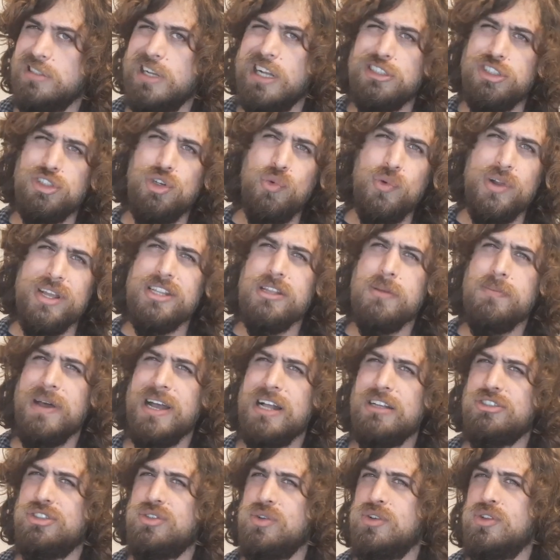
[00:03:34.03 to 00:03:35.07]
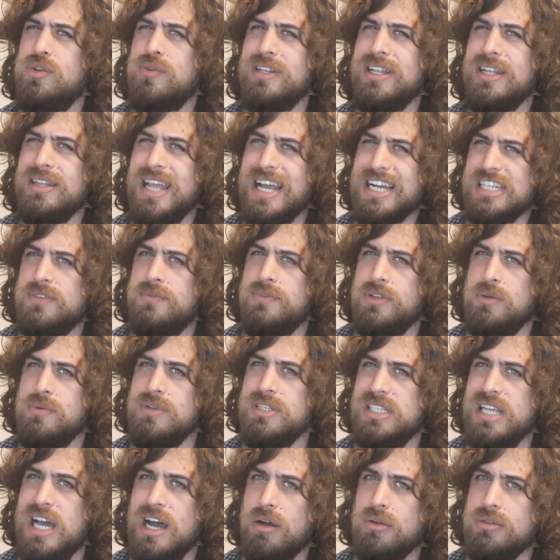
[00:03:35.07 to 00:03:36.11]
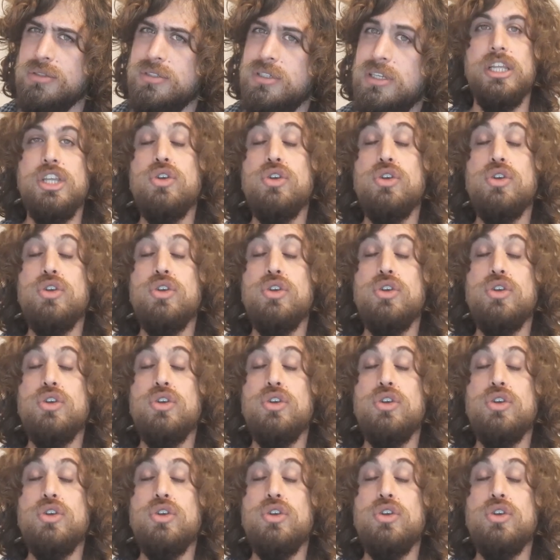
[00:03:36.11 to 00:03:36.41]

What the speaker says: Also ring the bell so you know when the next video is out.